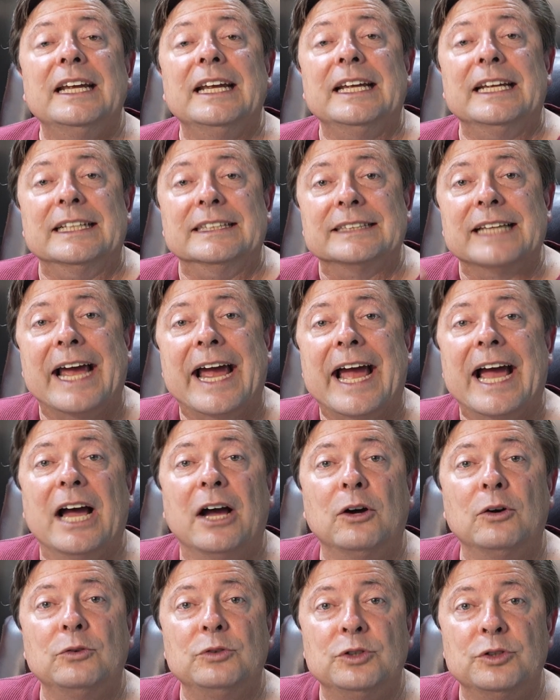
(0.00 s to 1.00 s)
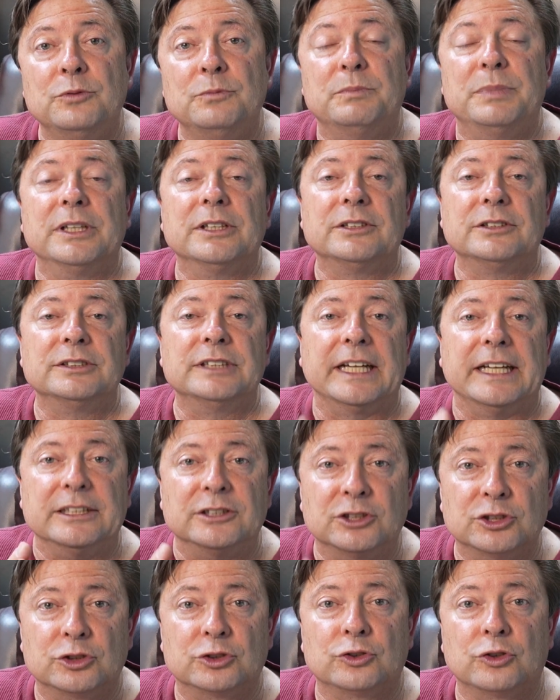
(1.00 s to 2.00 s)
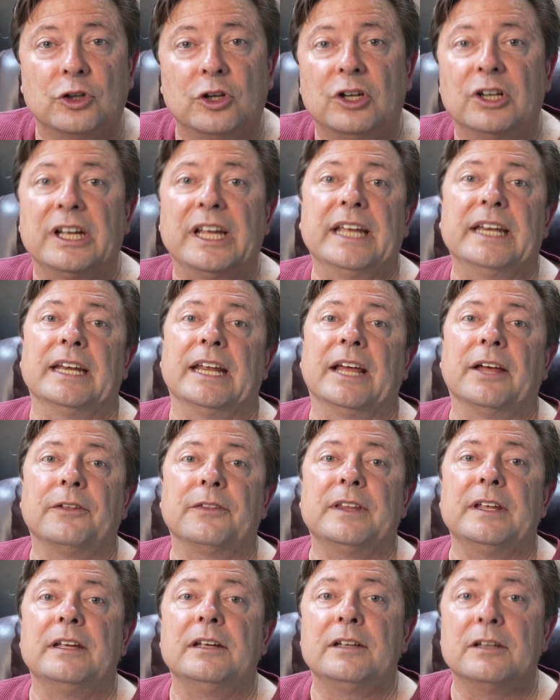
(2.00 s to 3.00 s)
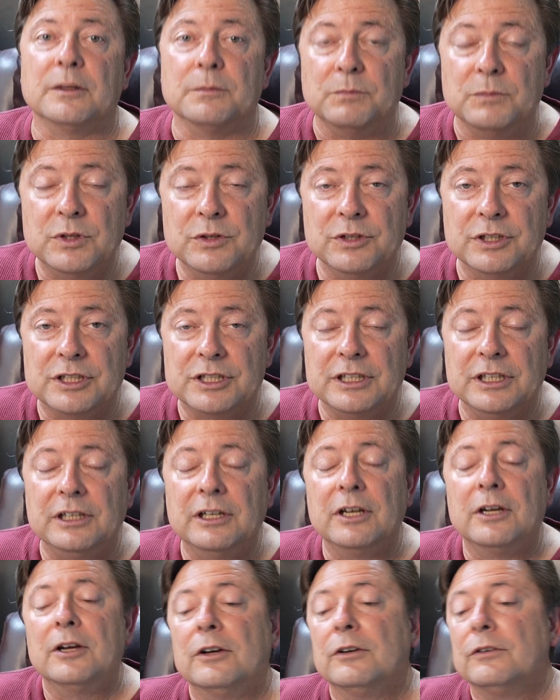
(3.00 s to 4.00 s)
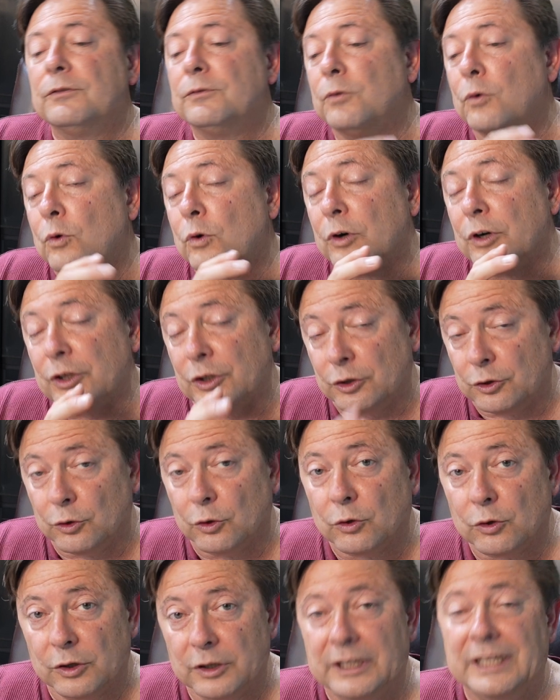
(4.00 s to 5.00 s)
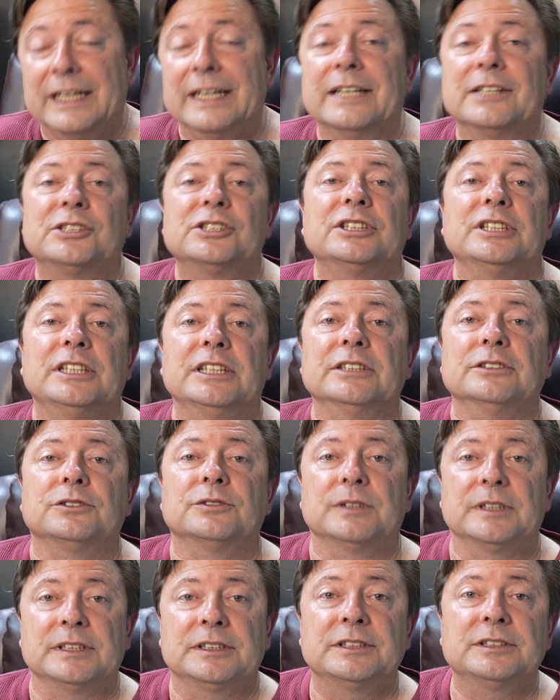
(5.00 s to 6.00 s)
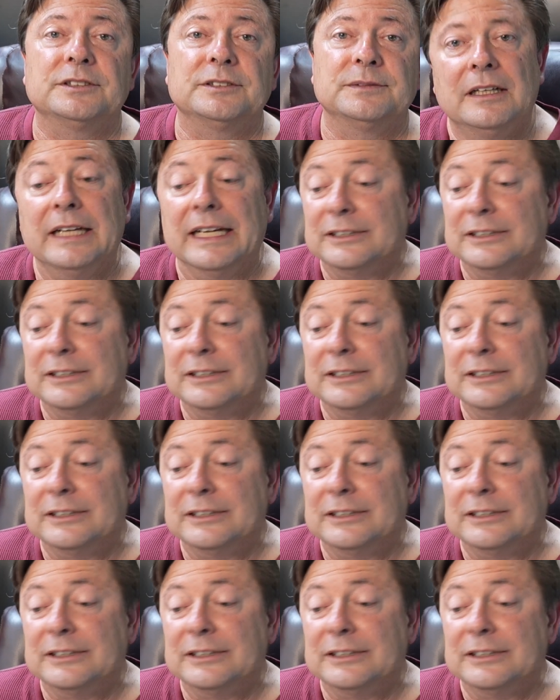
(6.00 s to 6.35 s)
is how to build a strong and healthy community for your niche interest.